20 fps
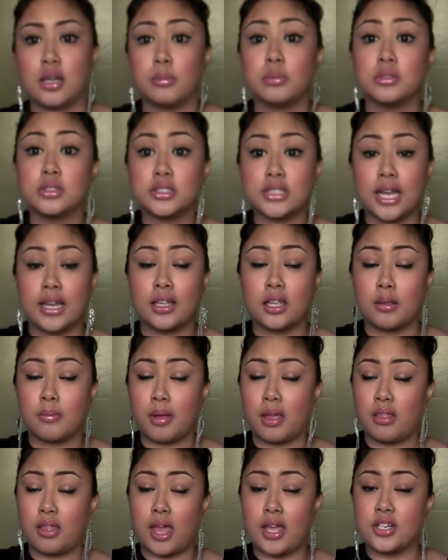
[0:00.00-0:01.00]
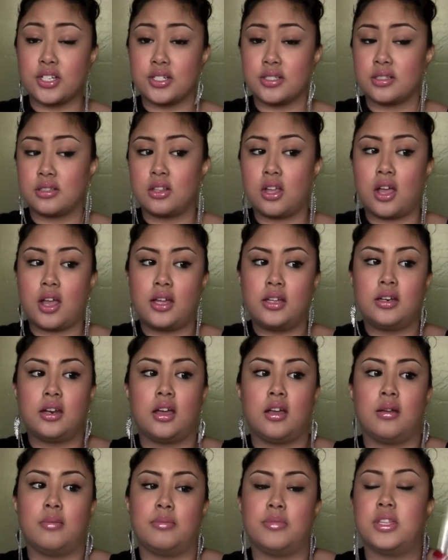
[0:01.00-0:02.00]
double stacking my lashes a lot.
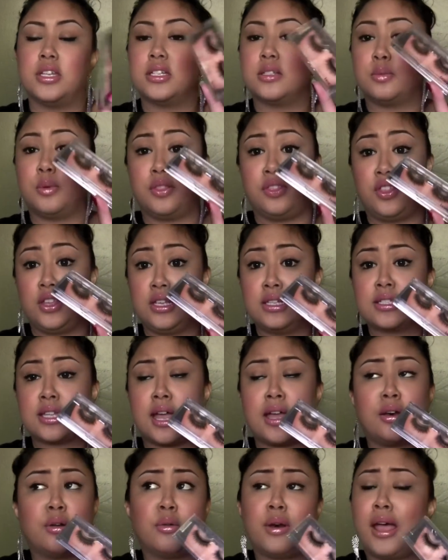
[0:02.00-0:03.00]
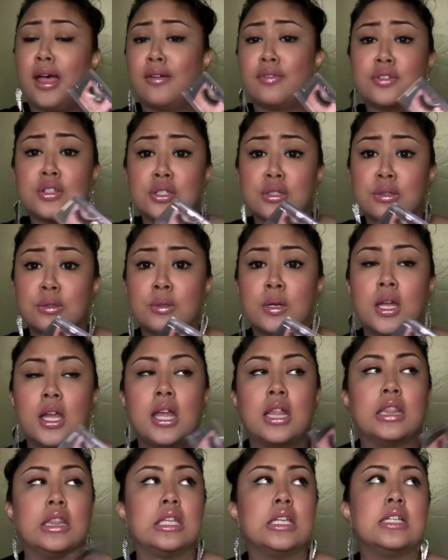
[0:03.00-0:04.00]
With these, I don't have to.
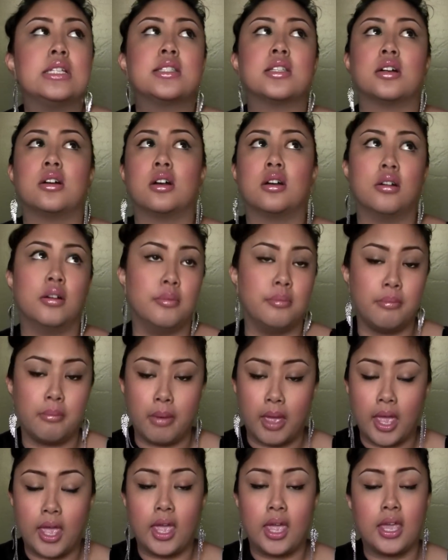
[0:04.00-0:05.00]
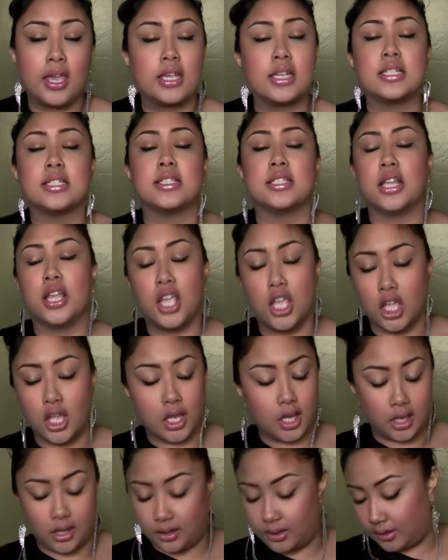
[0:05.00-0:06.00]
These are
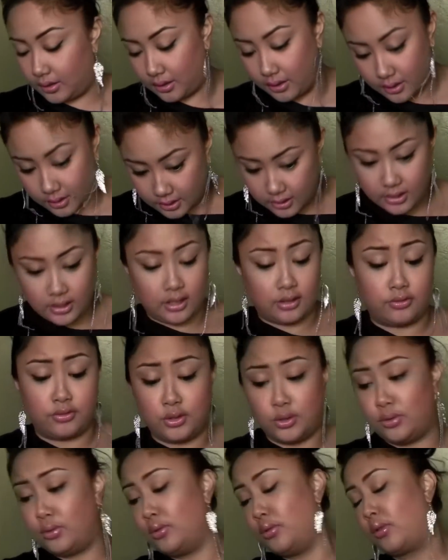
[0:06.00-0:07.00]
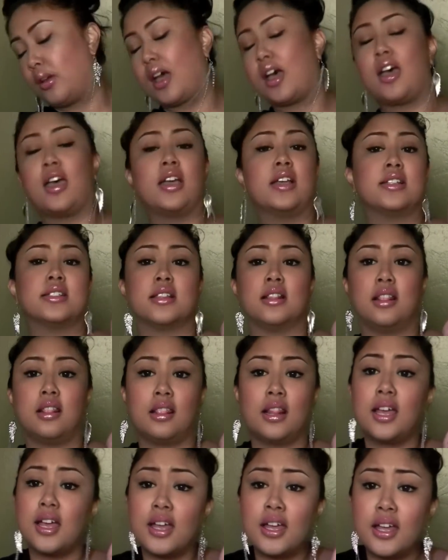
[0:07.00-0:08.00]
amazing. If you guys
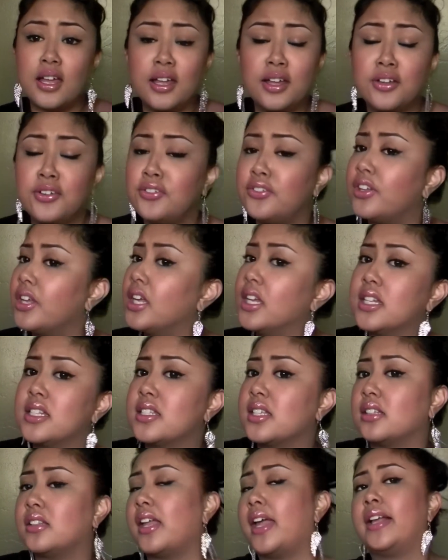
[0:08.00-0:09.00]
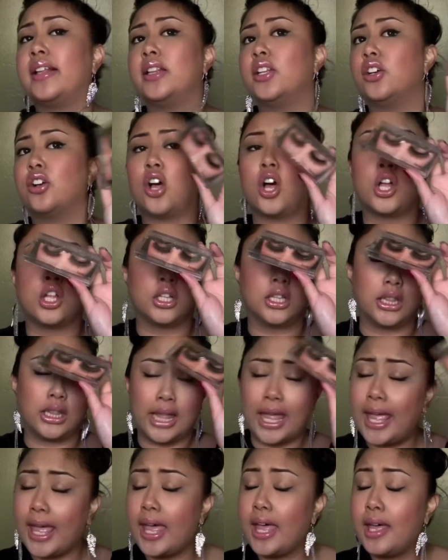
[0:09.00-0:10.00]
love to like look all
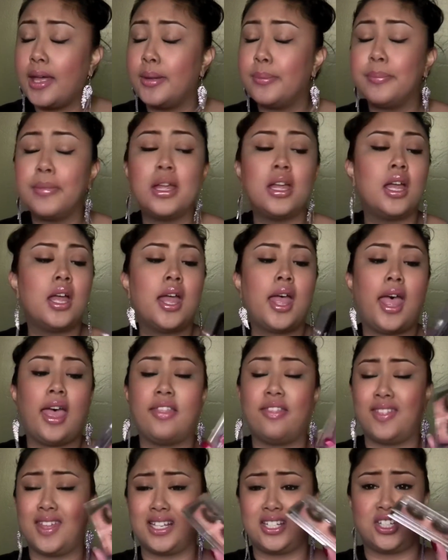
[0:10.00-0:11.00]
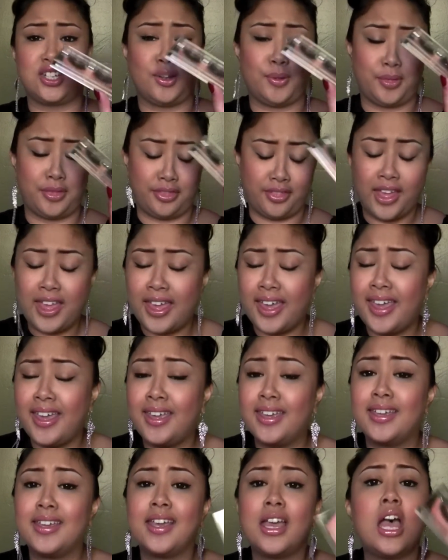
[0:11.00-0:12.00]
glam and that's your
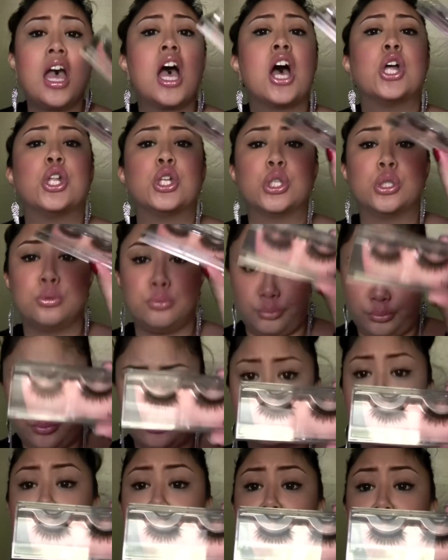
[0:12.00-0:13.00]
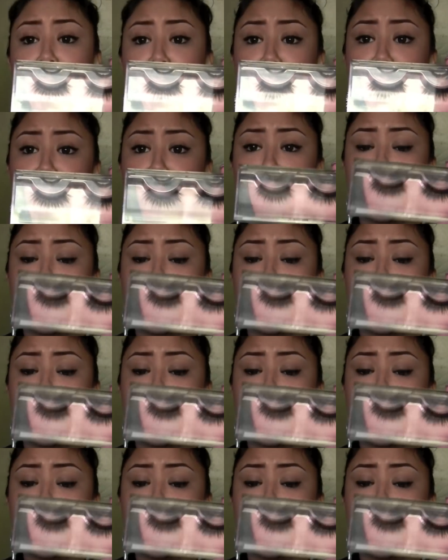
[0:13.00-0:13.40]
thing, this is what you